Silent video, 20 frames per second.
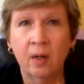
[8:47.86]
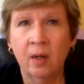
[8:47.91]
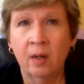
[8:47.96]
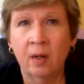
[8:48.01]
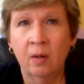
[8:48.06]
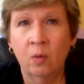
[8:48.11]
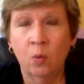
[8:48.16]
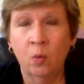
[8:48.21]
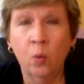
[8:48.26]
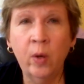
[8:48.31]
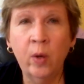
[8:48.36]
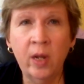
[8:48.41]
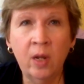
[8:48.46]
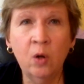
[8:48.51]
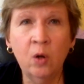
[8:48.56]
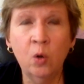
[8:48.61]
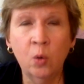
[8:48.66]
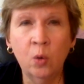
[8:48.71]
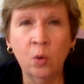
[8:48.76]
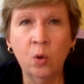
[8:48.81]
uh,
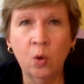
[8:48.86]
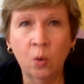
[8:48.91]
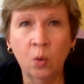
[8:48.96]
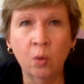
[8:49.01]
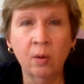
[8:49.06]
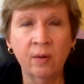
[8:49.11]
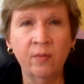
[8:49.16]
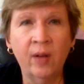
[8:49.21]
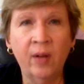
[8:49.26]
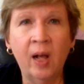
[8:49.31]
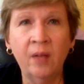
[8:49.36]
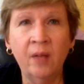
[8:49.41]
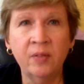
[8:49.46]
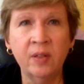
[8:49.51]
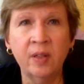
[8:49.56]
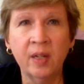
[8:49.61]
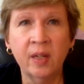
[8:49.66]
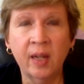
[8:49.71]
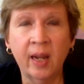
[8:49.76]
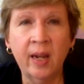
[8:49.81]
we who, who were involved
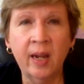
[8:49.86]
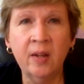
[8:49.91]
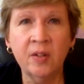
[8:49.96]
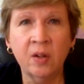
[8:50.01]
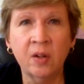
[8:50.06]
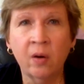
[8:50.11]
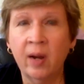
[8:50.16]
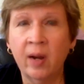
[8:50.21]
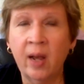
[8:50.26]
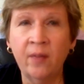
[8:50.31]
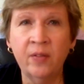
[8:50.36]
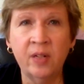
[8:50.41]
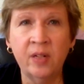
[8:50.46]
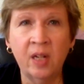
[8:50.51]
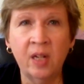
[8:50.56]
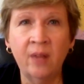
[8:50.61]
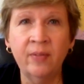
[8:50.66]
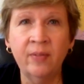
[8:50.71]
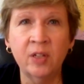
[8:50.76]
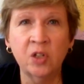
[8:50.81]
in the case, our
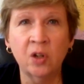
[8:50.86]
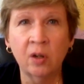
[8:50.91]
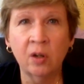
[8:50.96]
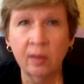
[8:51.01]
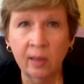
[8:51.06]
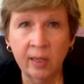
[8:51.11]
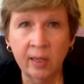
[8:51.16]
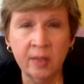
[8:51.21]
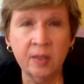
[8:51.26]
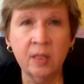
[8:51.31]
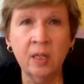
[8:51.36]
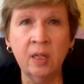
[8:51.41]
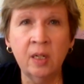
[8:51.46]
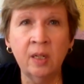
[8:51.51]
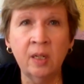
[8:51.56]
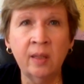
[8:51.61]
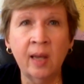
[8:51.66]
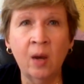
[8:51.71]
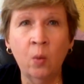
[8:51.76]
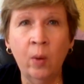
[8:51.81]
affidavits are listed
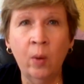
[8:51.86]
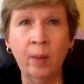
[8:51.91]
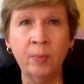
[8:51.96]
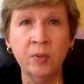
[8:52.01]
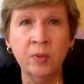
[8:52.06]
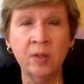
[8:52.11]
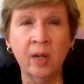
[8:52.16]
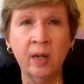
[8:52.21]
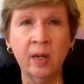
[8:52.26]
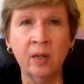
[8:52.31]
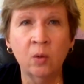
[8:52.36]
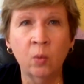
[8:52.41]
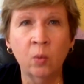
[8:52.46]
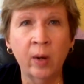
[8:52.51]
at that website,